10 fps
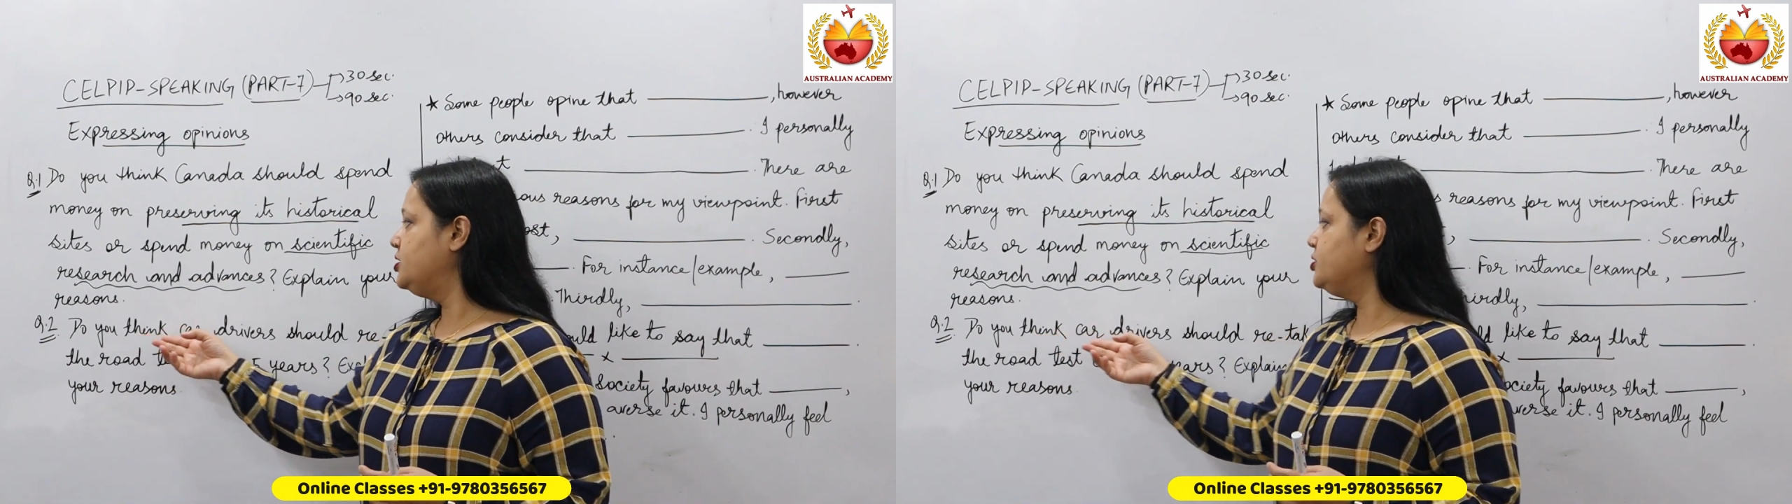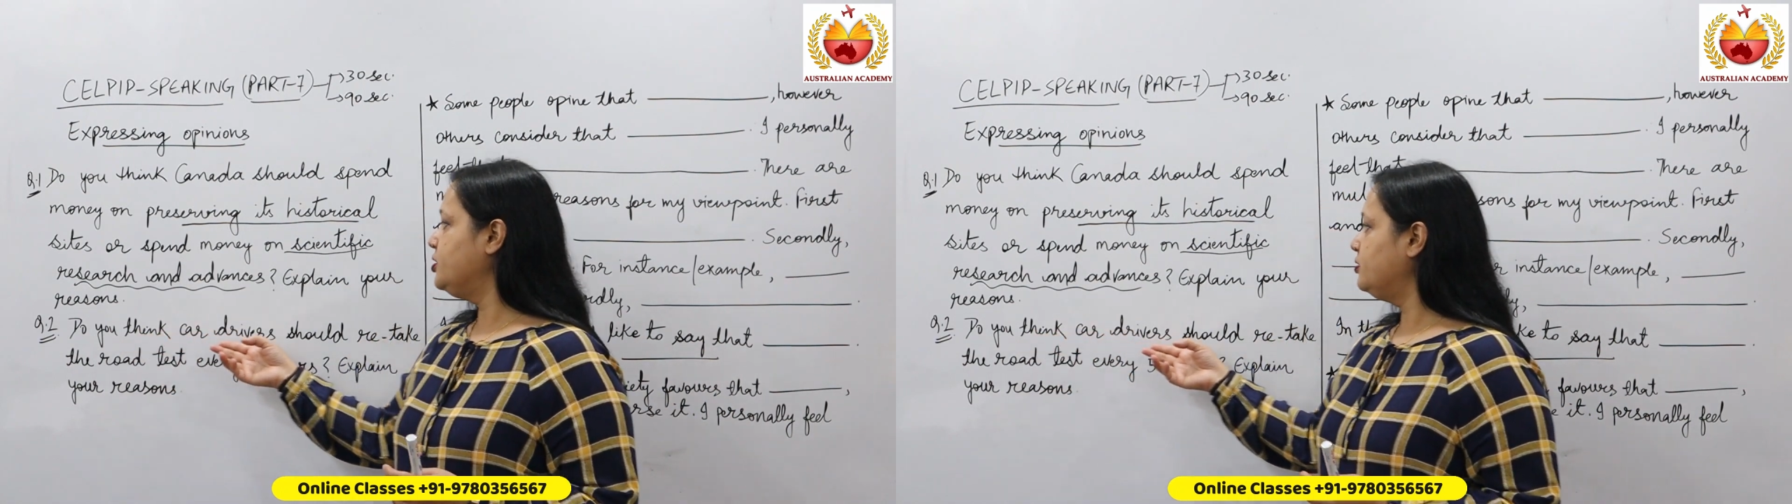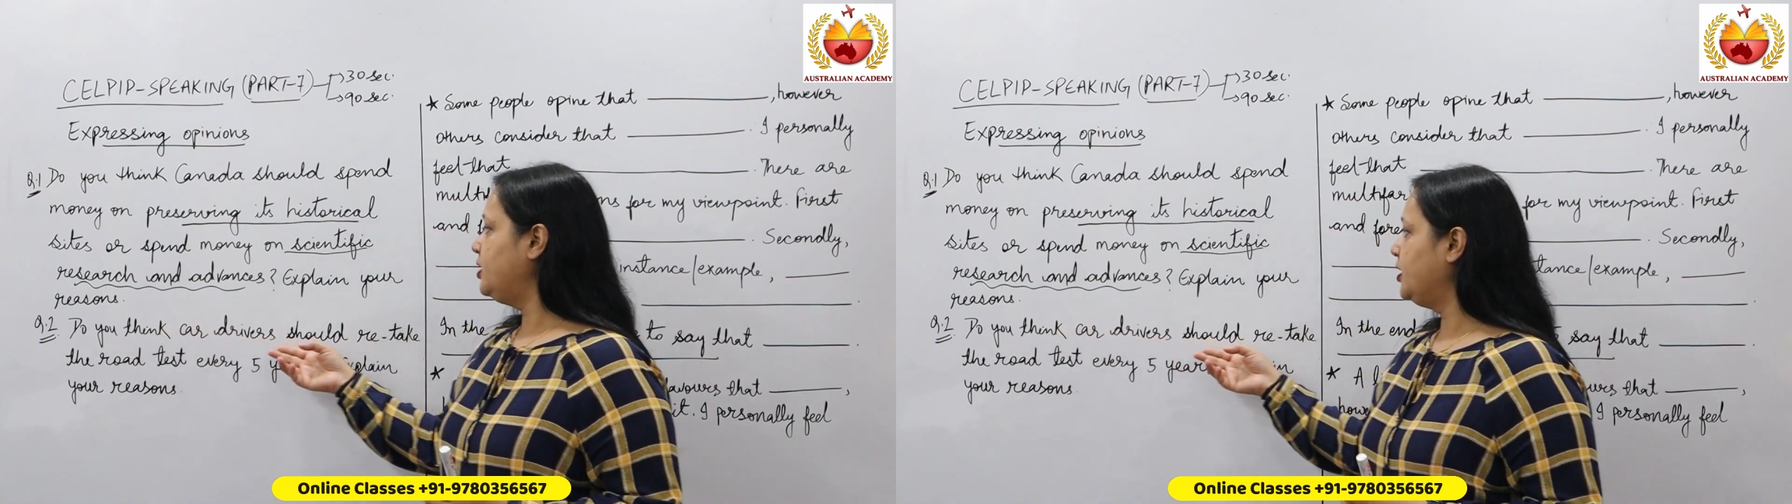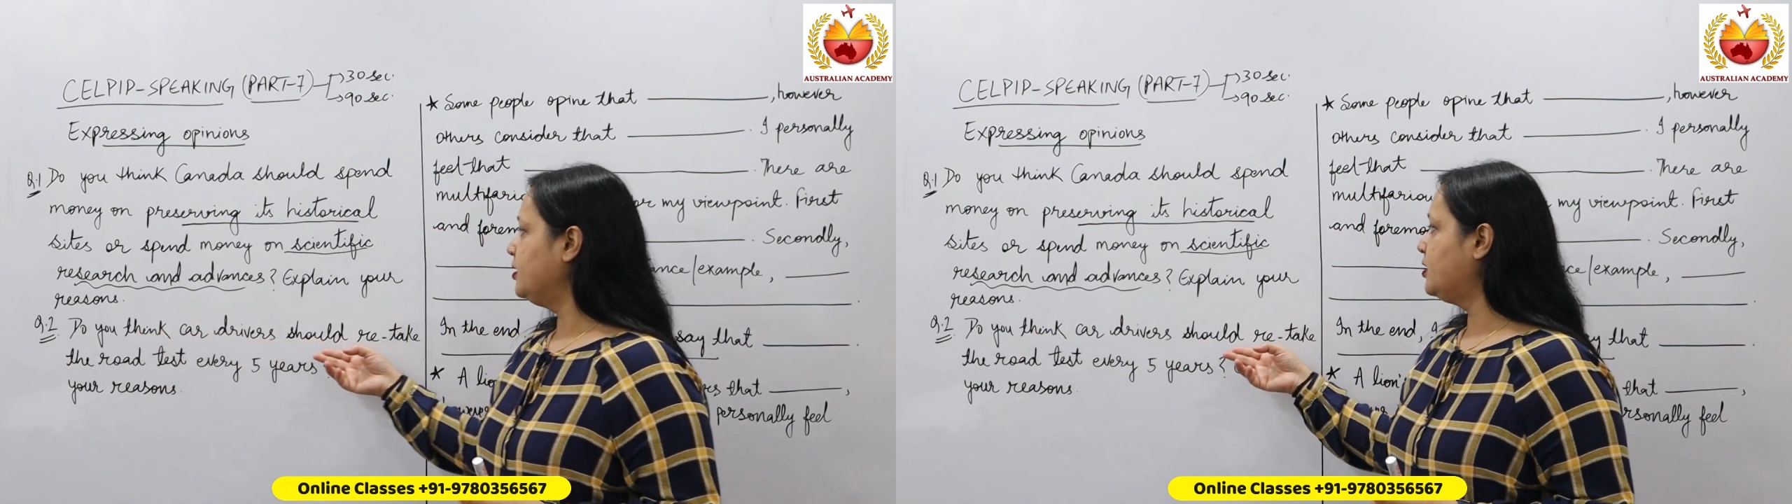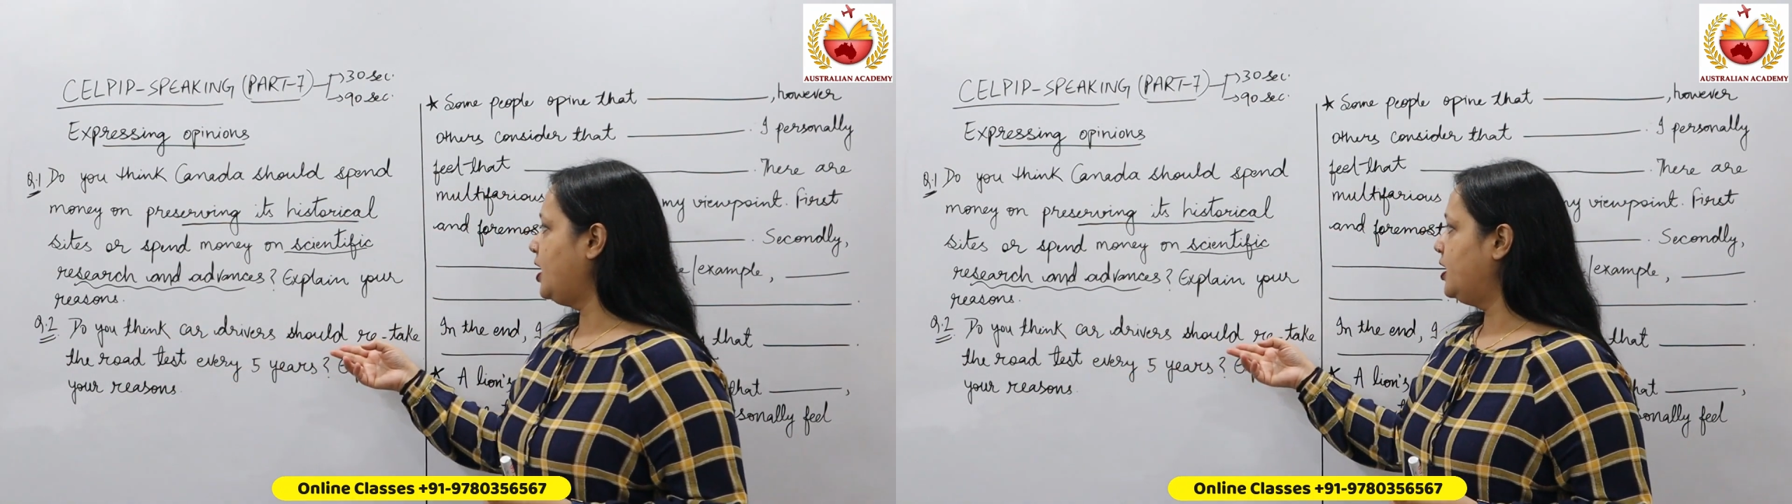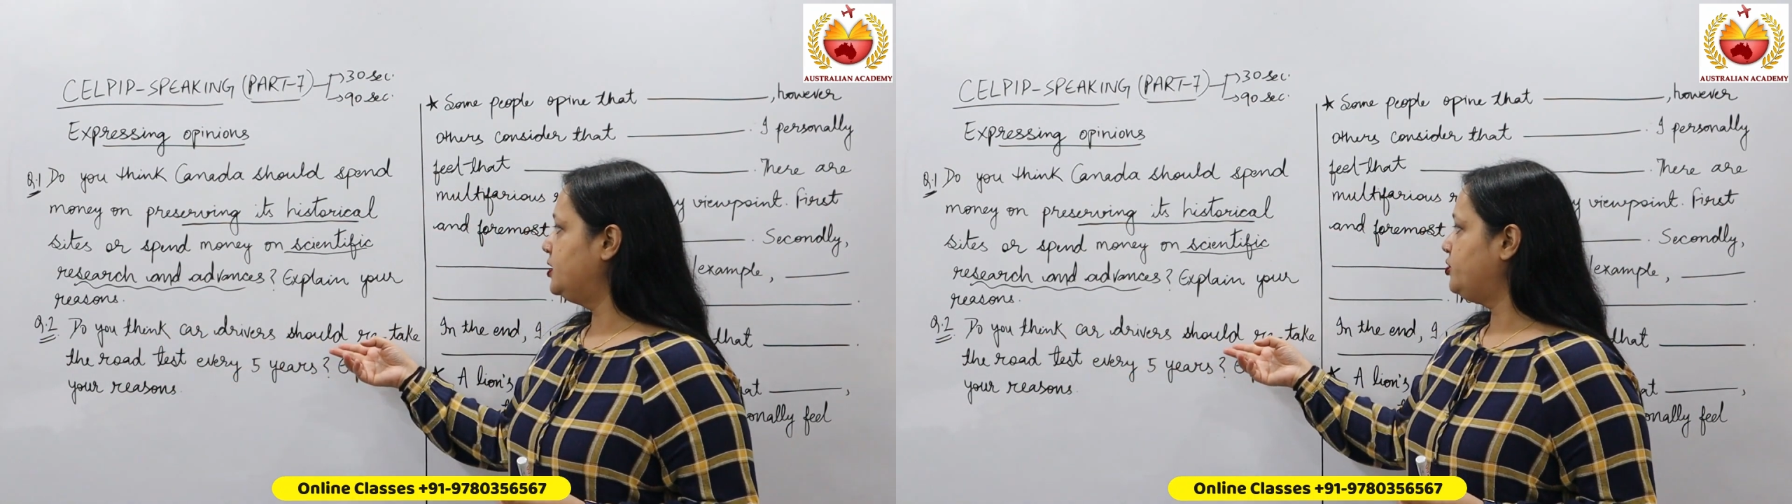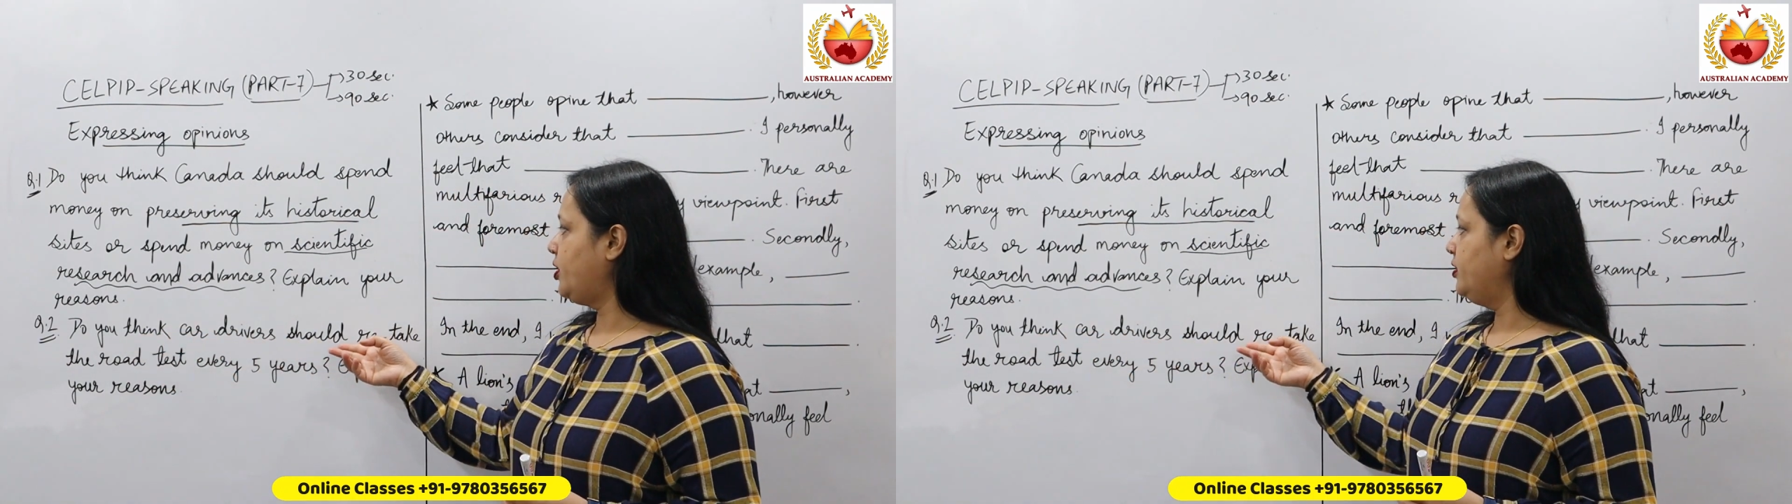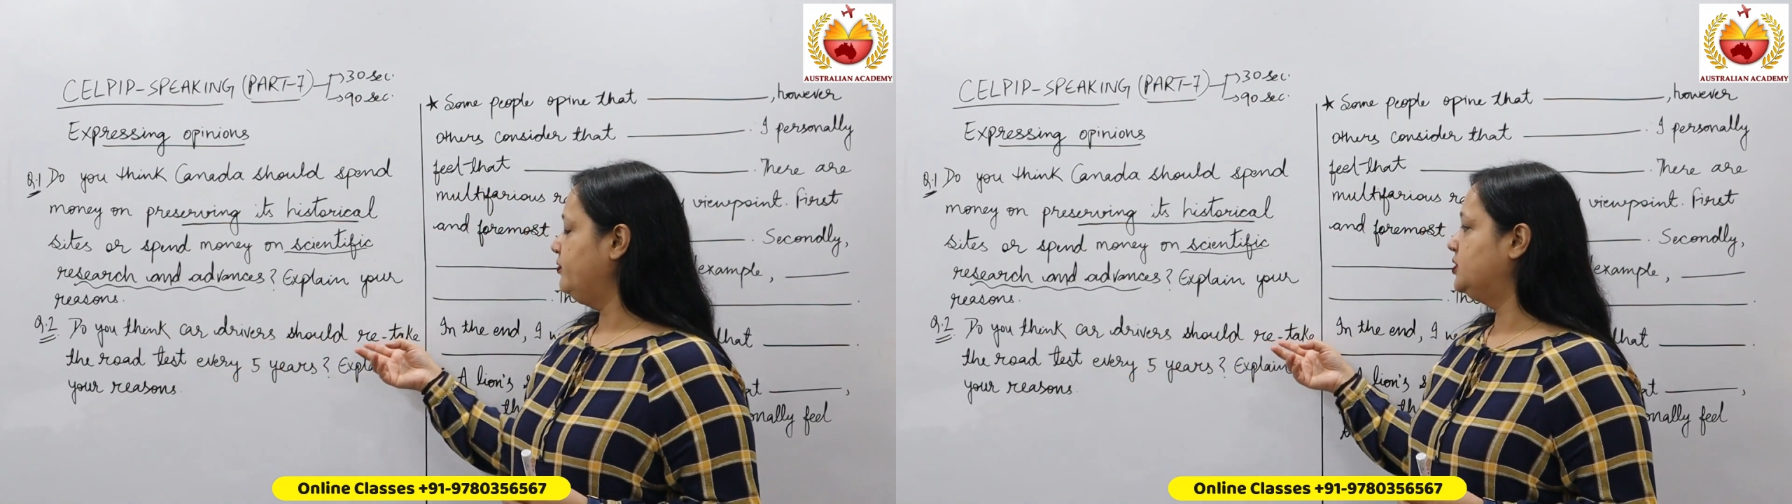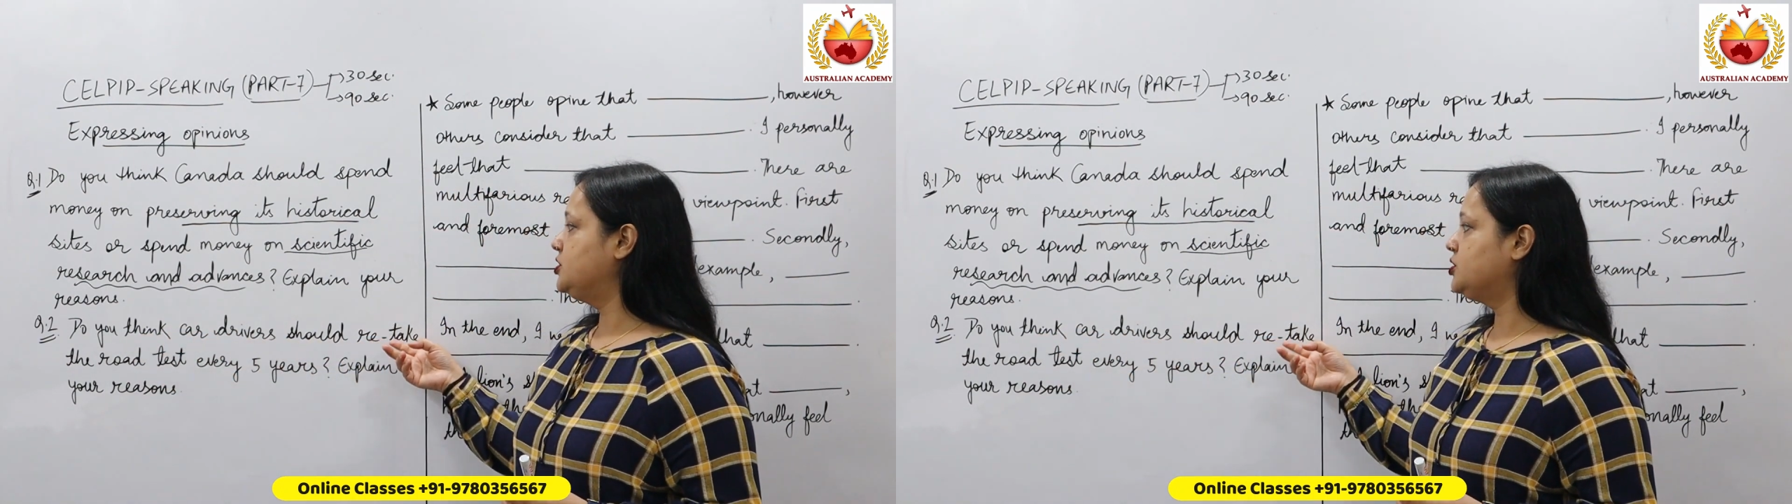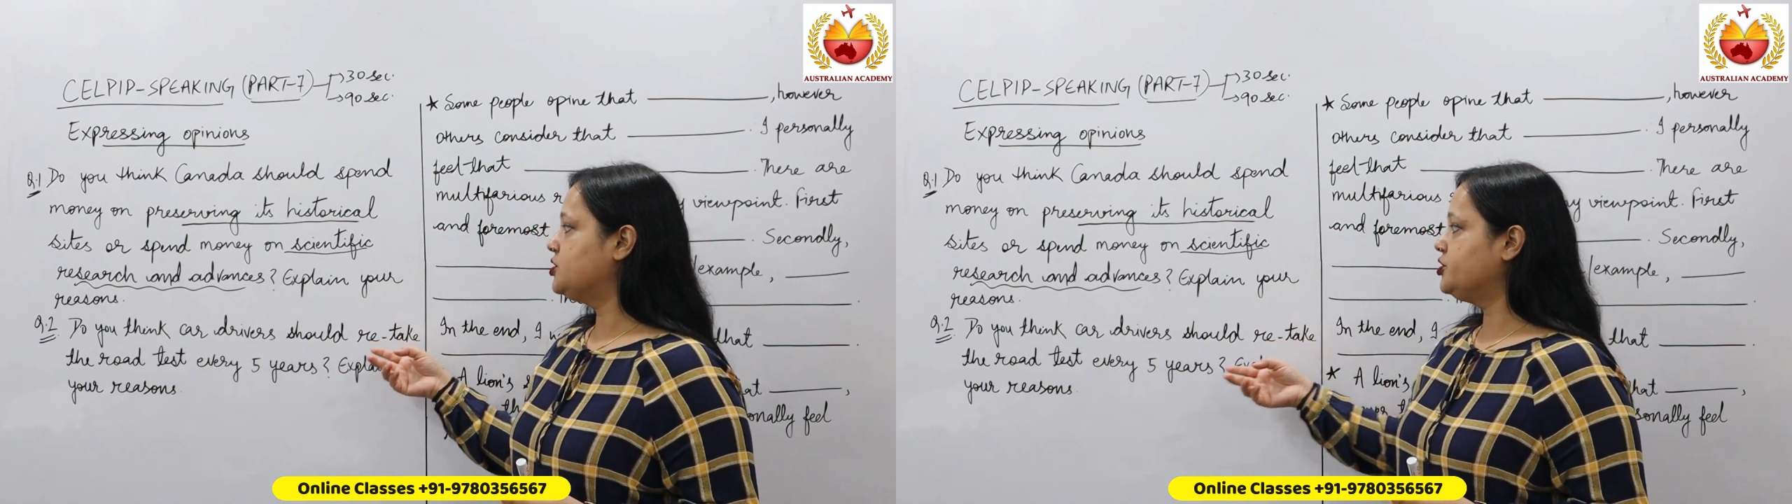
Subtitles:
do you think car drivers